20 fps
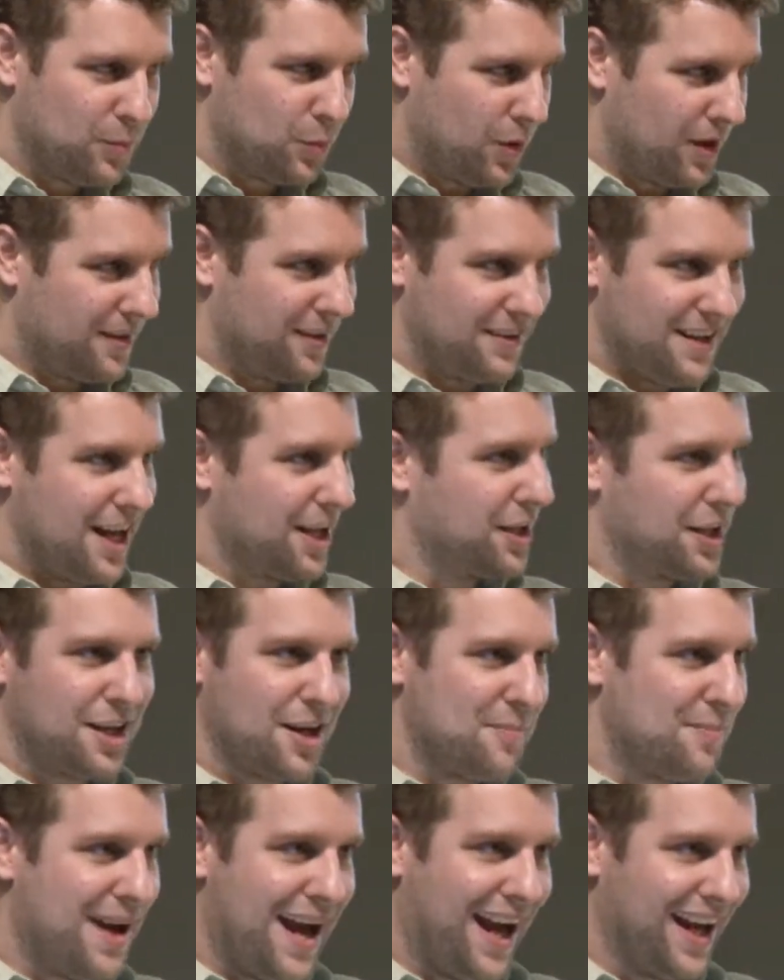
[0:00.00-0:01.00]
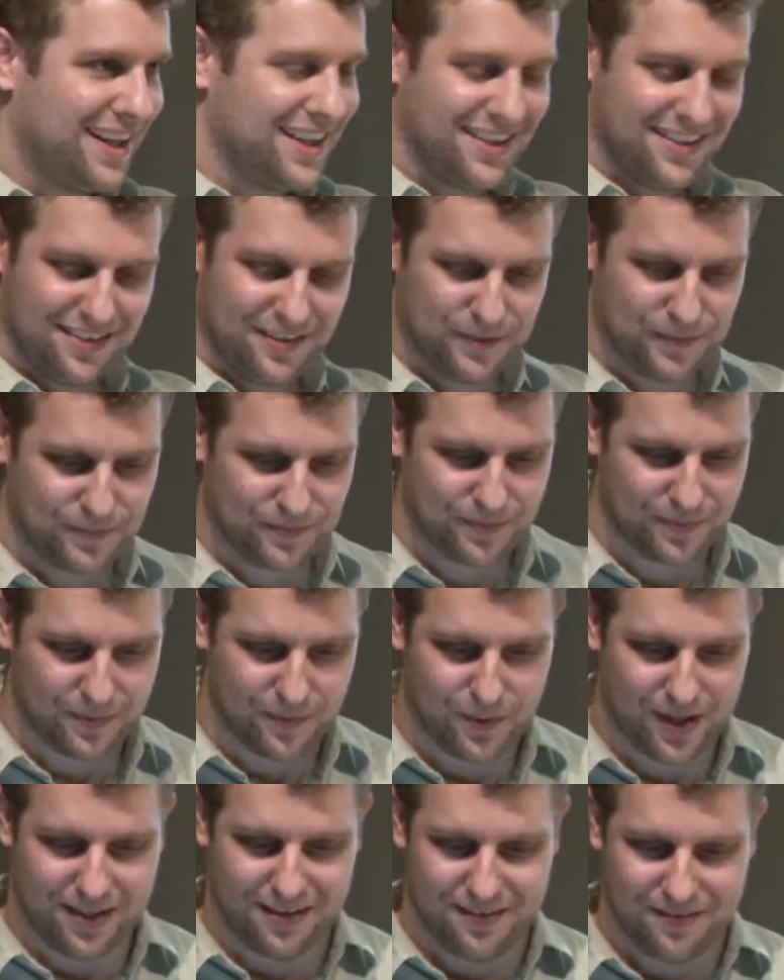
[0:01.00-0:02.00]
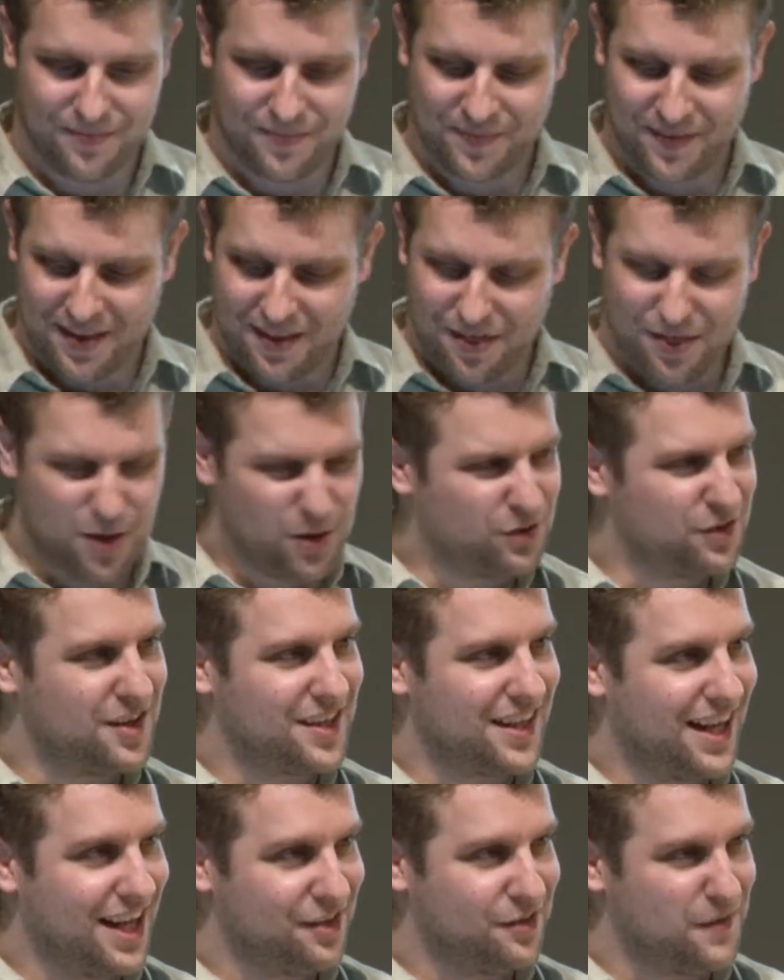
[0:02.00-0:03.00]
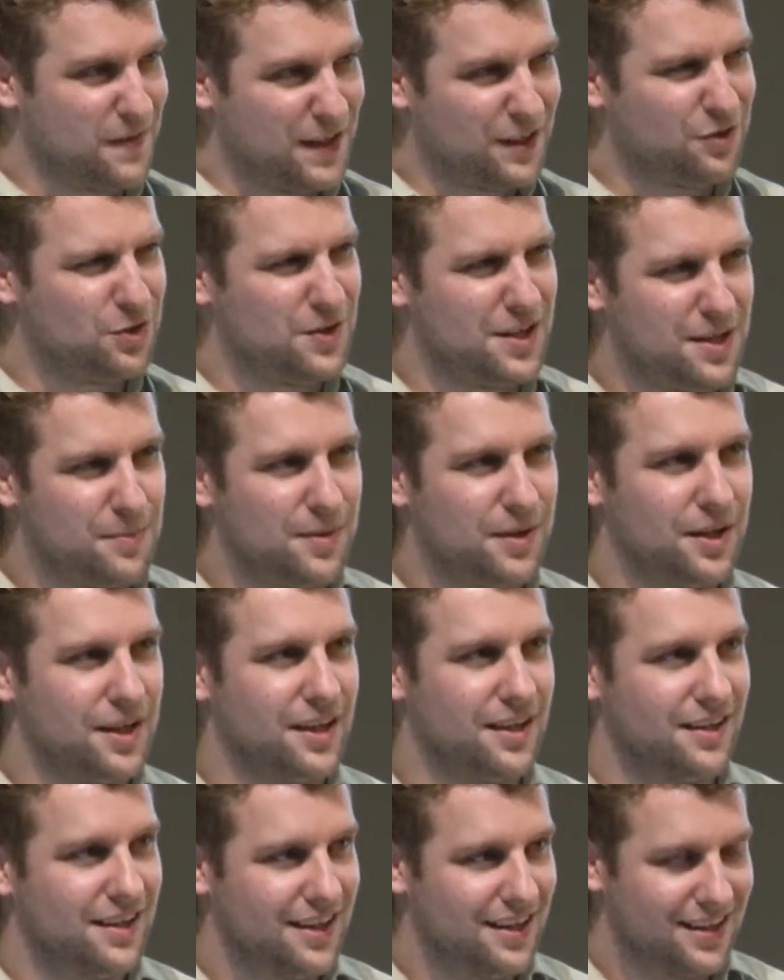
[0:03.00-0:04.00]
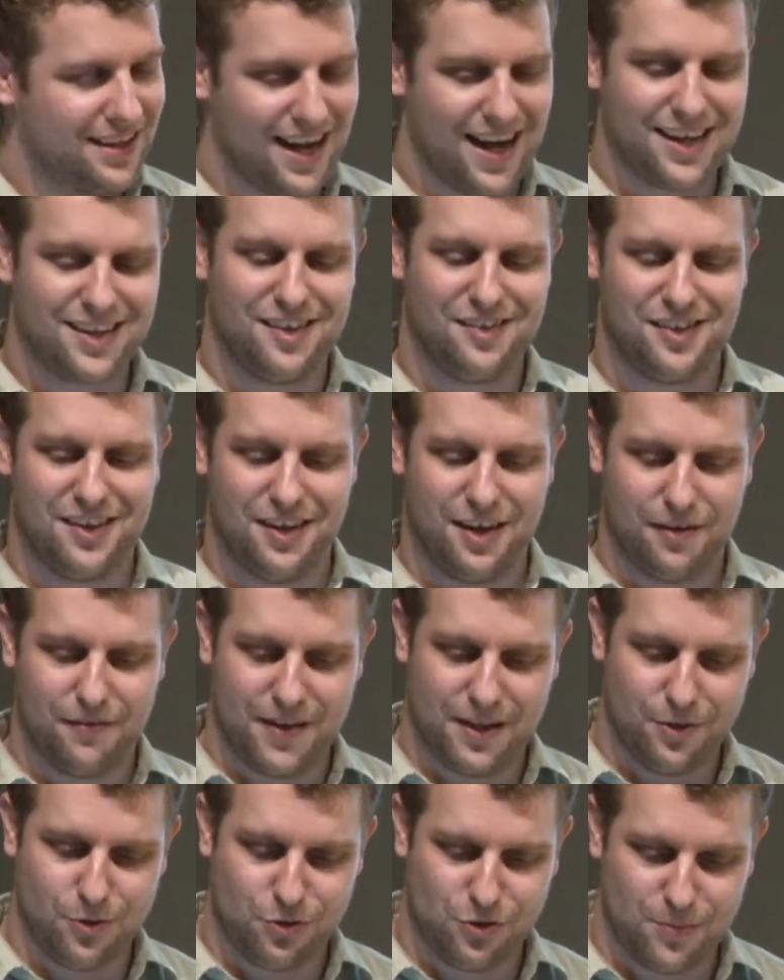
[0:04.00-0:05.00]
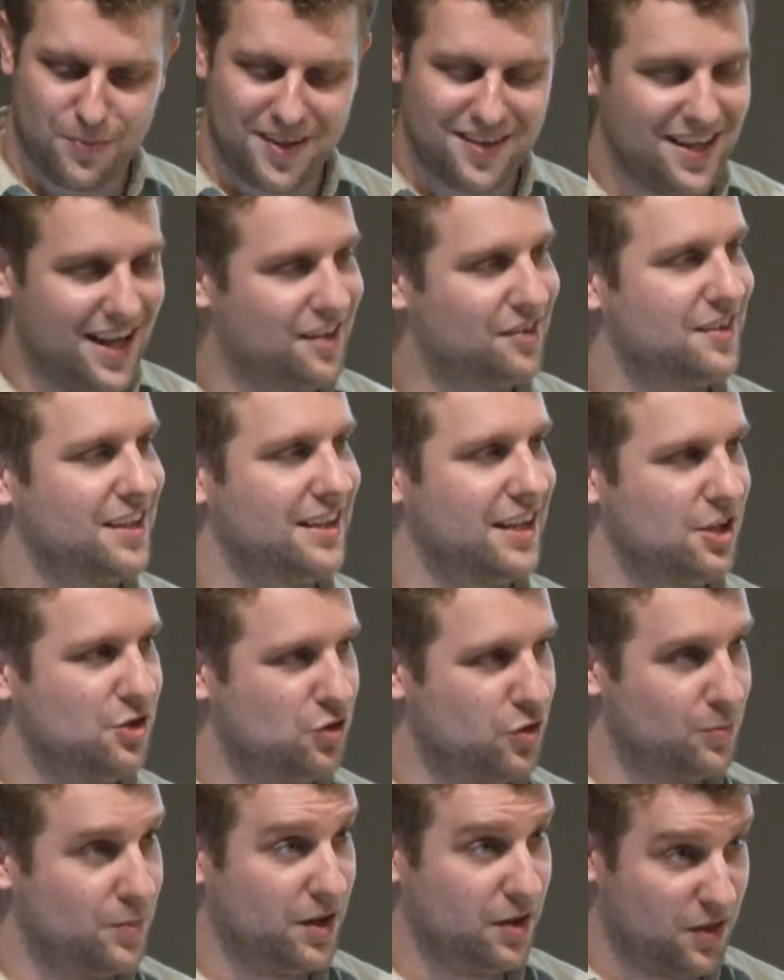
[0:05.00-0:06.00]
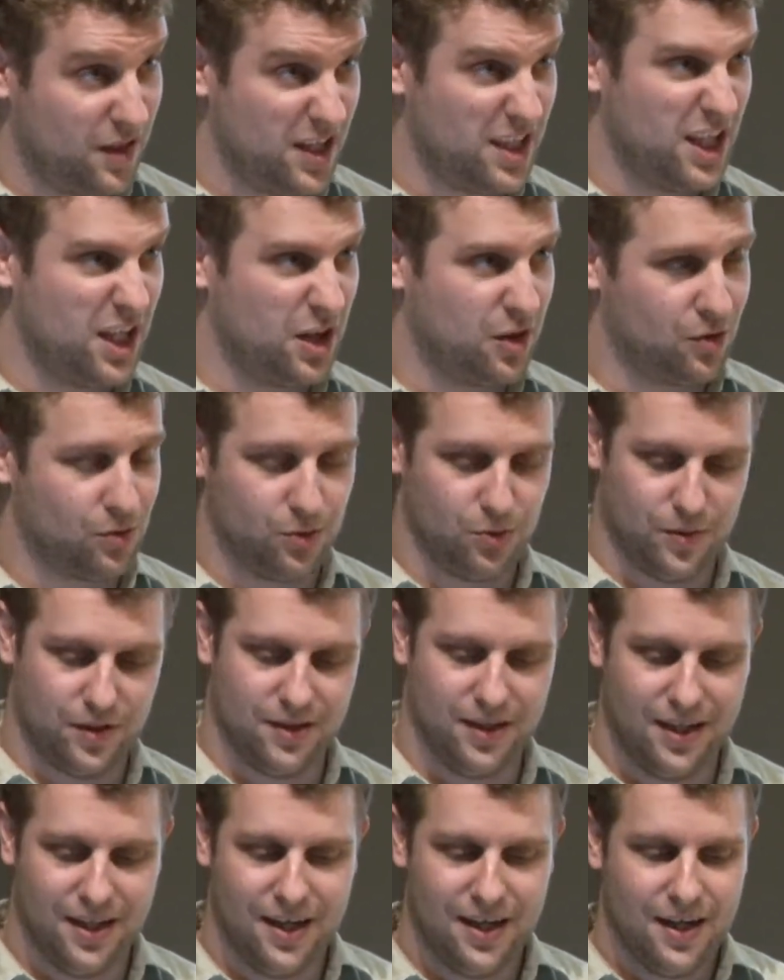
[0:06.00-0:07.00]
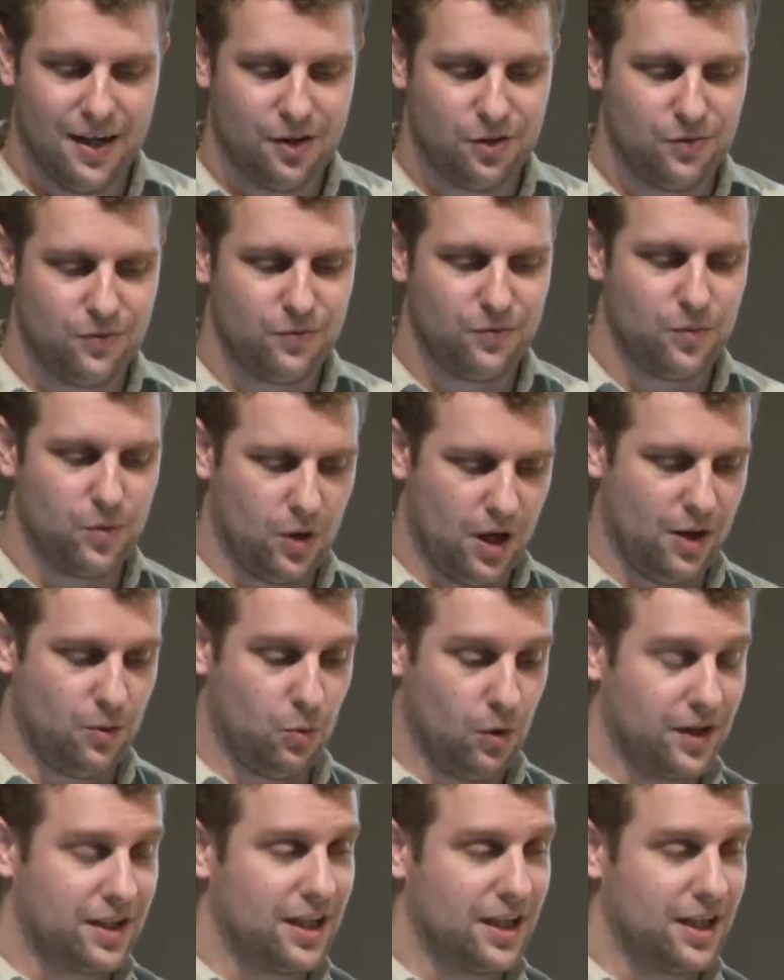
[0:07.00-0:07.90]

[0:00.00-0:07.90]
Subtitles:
where they're not going to come back, right? Those are the kinds of things you need to be cognizant of, that you should be testing, that you should be thinking through and